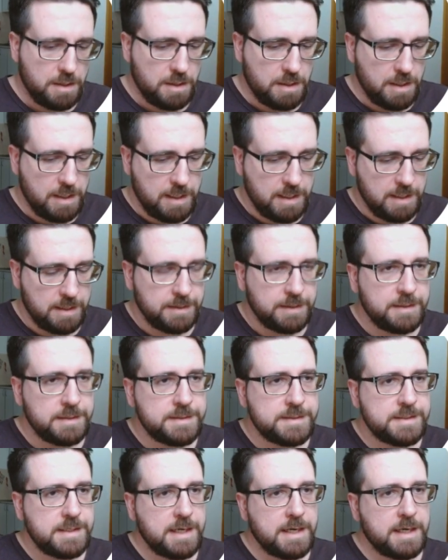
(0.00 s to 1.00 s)
And
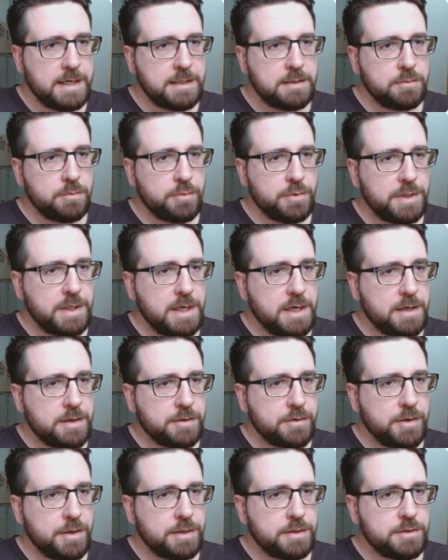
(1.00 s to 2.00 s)
inside we are
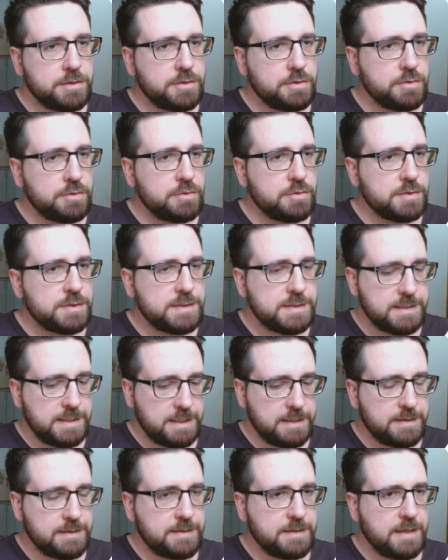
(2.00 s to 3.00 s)
going to
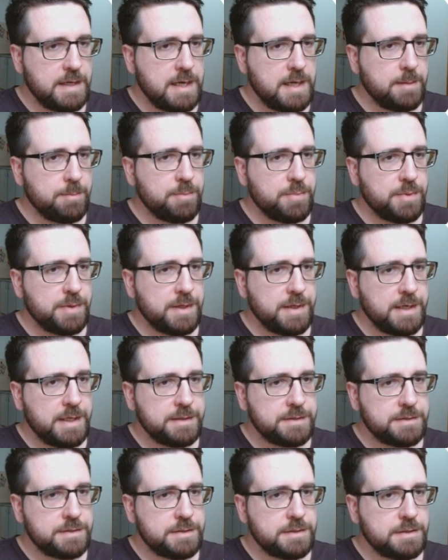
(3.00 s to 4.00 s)
set up
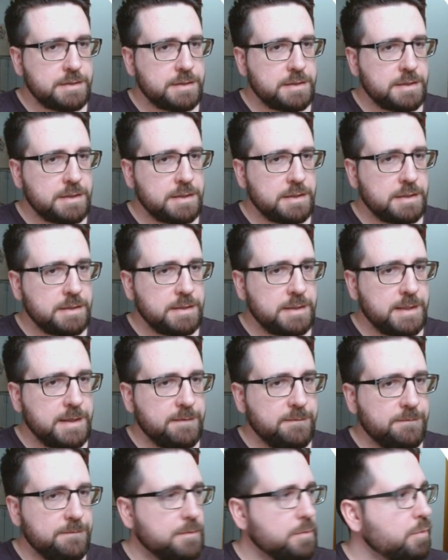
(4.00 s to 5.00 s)
another
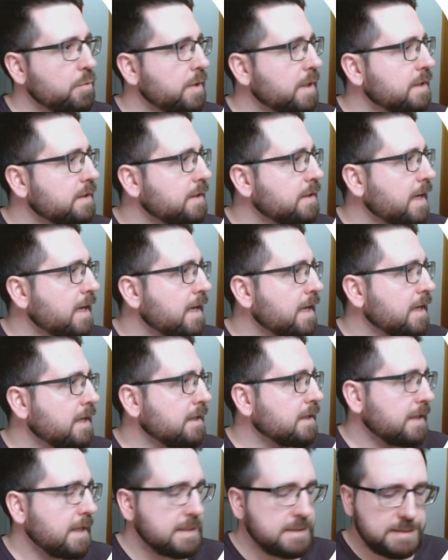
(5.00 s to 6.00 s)
div with a
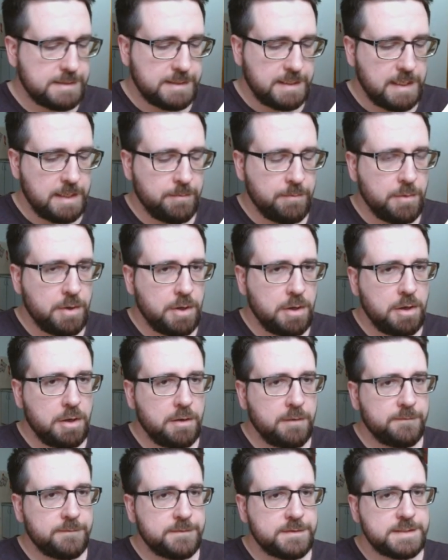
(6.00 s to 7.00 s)
class name
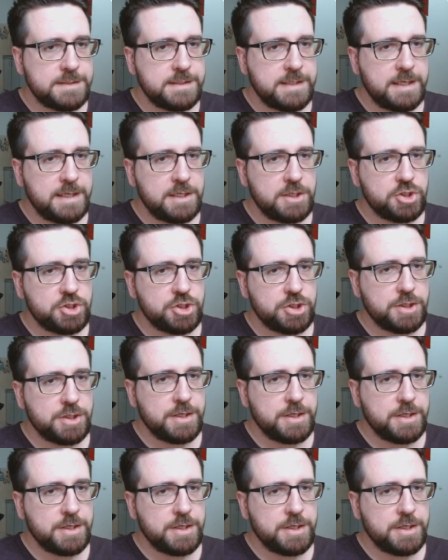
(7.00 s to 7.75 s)
of station